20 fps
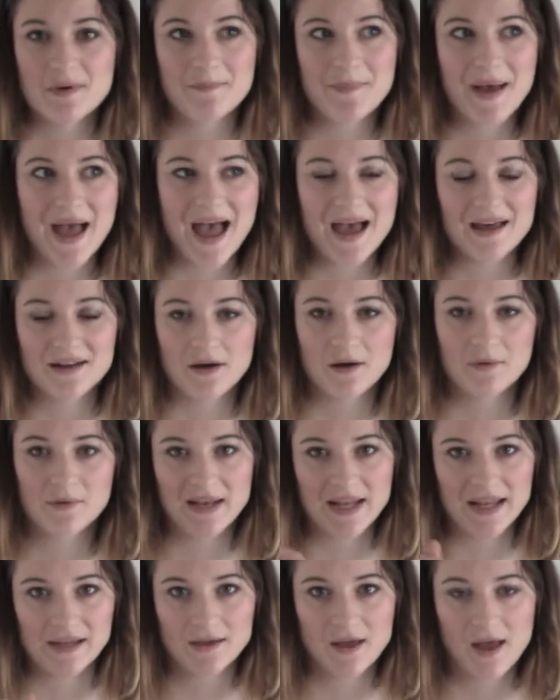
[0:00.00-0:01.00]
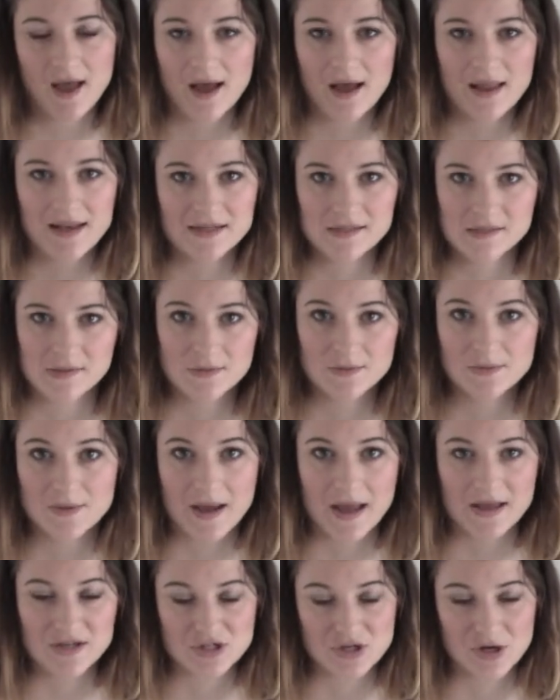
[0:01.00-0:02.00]
and Bear, and I'll link her
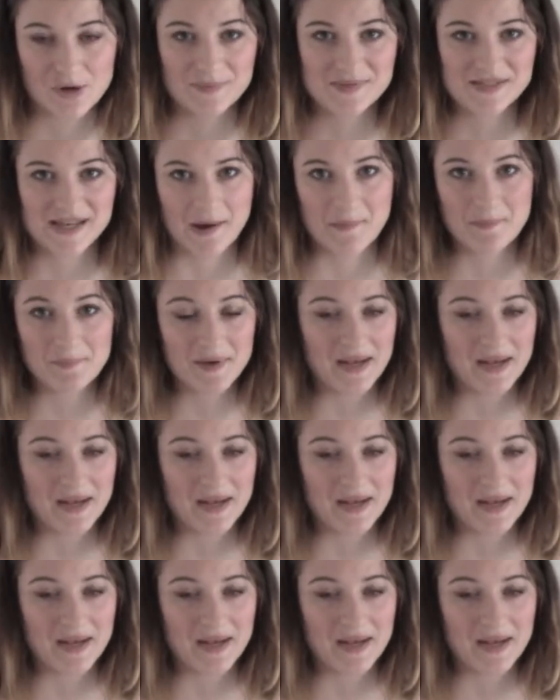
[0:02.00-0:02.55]
little shop down